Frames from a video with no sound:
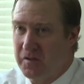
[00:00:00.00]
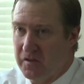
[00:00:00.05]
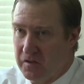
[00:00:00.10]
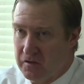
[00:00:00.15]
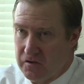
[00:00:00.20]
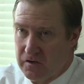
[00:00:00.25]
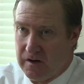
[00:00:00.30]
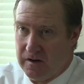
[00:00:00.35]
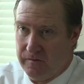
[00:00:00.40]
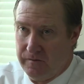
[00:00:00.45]
still
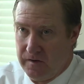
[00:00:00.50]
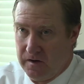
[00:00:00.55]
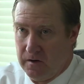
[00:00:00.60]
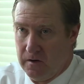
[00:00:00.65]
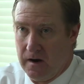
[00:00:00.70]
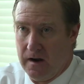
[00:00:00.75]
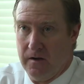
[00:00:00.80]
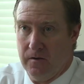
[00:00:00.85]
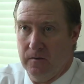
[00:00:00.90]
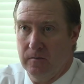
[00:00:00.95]
trying to figure
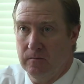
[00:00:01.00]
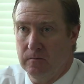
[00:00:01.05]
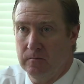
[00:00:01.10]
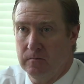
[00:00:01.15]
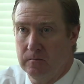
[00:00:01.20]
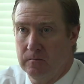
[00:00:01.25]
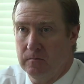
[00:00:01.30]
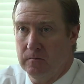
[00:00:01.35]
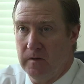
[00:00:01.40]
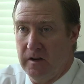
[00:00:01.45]
out
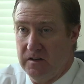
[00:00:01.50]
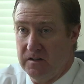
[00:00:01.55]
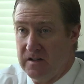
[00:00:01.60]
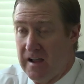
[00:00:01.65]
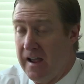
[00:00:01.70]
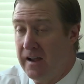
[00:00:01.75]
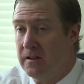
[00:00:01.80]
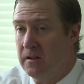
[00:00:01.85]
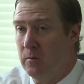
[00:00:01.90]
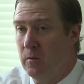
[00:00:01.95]

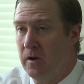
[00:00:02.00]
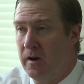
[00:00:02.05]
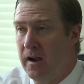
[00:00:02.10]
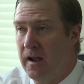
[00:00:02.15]
exactly what